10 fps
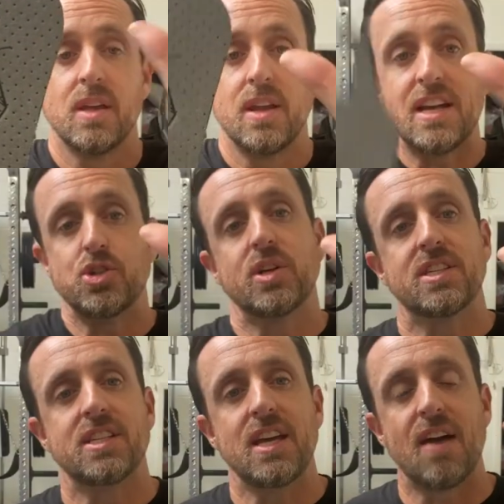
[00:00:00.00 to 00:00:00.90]
And as you can
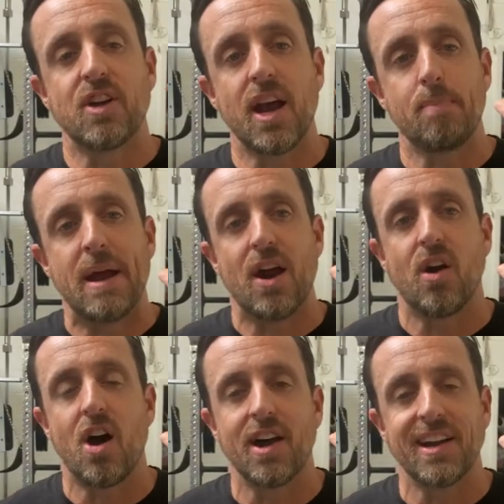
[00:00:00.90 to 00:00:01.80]
see, I've got a pair
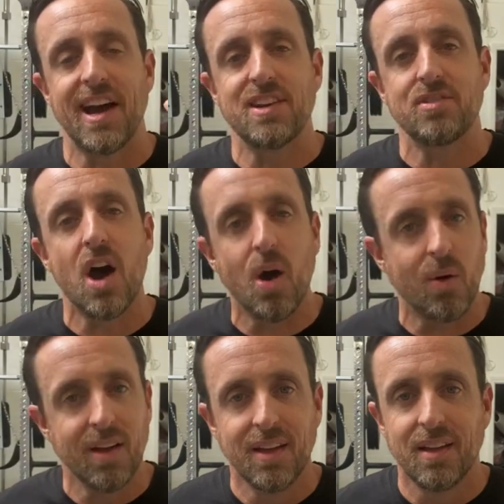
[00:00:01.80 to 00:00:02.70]
on and I know